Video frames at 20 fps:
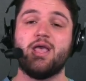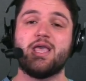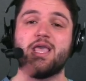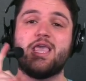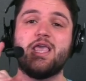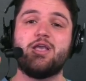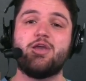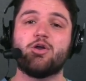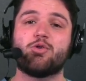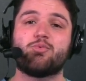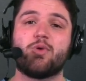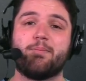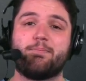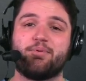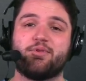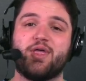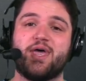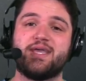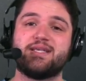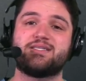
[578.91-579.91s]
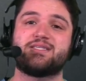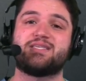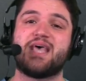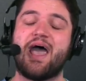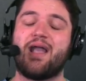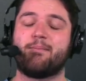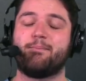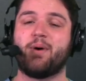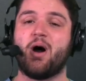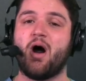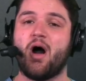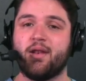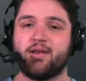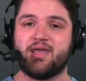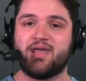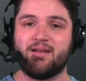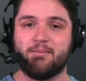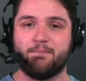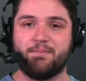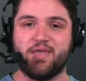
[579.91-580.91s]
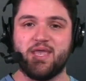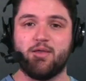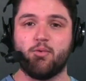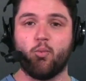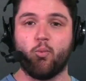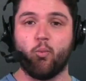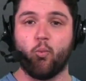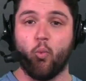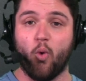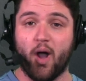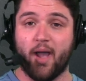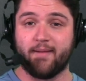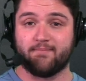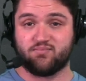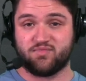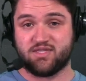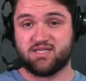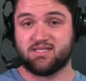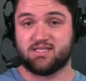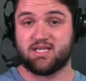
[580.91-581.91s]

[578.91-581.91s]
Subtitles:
he could replace Zach Bond and be what